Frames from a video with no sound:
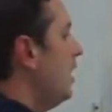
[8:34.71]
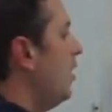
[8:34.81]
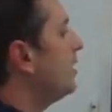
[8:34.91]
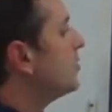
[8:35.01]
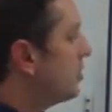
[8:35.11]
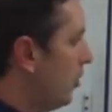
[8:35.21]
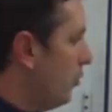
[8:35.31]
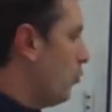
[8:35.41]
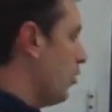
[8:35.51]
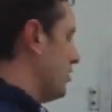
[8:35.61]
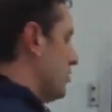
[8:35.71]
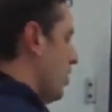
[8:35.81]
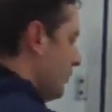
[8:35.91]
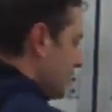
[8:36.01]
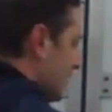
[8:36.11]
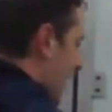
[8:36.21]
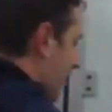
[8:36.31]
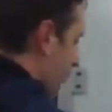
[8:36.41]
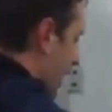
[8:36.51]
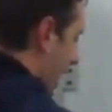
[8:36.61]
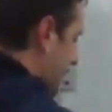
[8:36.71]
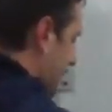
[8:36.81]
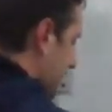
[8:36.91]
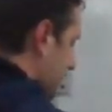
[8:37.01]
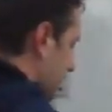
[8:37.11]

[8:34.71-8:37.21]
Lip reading: All right, so we're going to solve this guy for X.